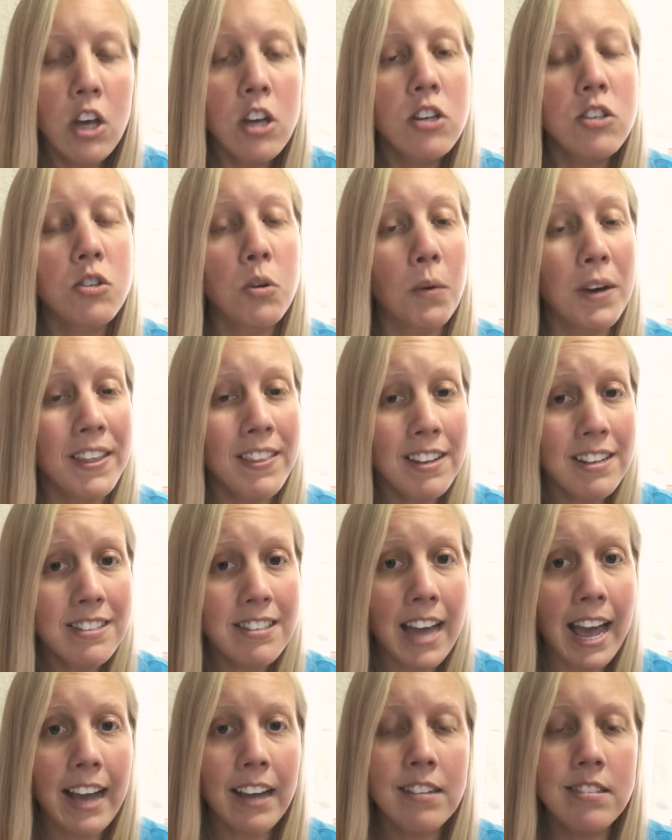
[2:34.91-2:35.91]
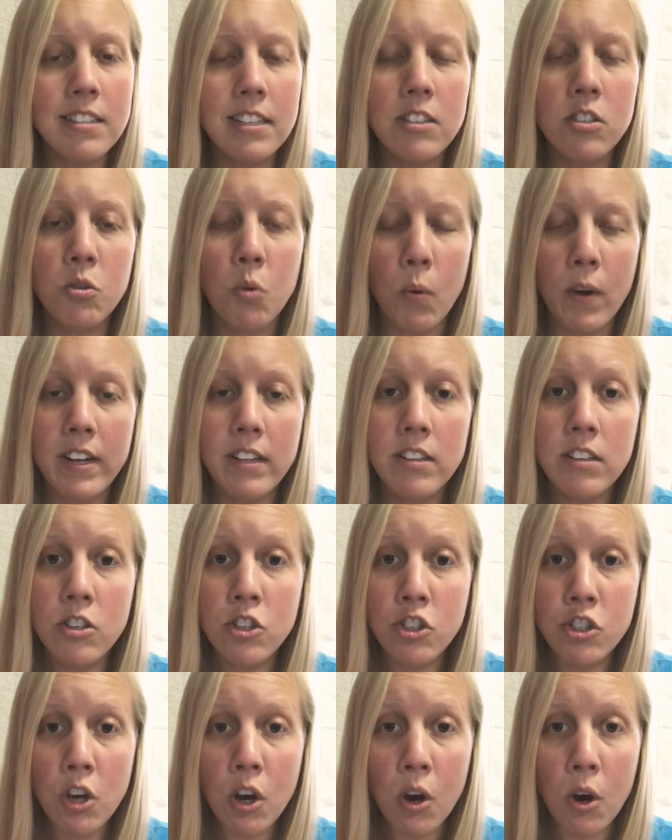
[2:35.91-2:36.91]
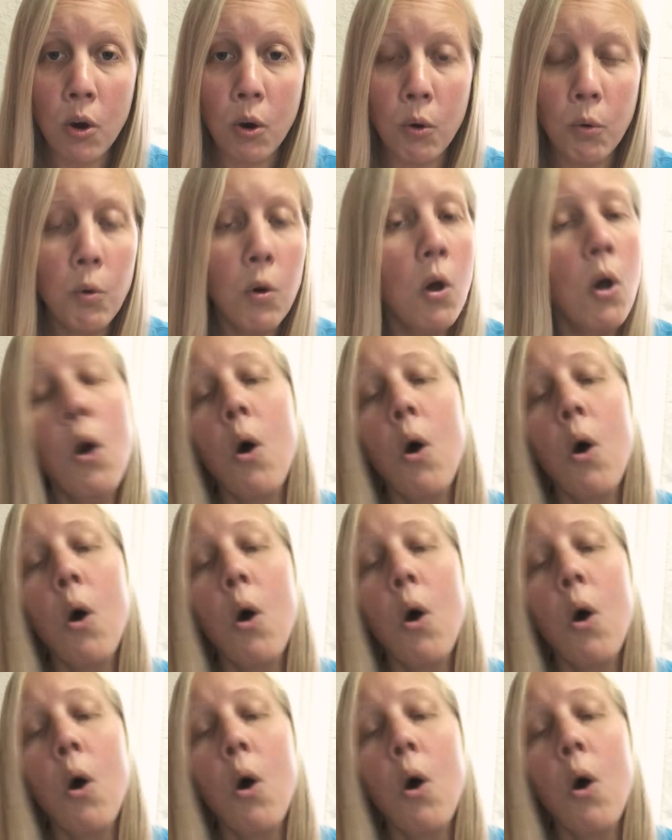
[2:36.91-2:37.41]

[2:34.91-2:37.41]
So in the text, it's going to show